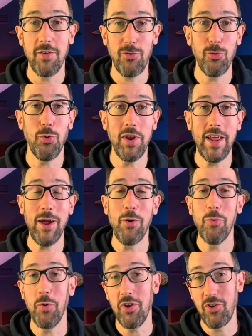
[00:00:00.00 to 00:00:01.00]
sorted out,
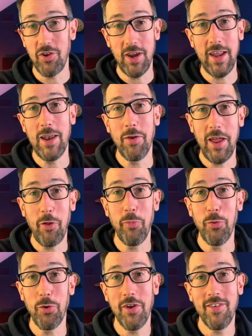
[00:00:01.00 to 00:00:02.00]
which again help
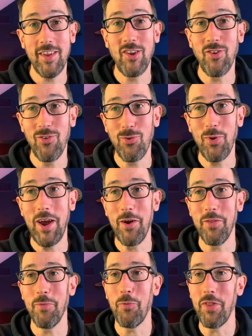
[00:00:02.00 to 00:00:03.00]
organizations sort
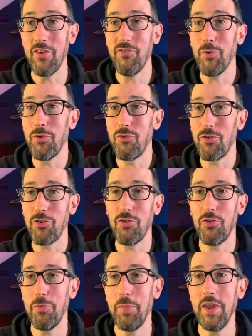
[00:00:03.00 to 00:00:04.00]
out what their folder structure
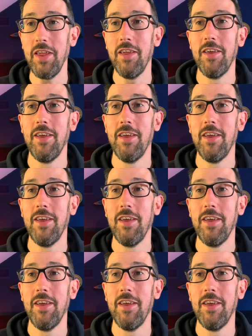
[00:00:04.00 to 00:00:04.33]
should be,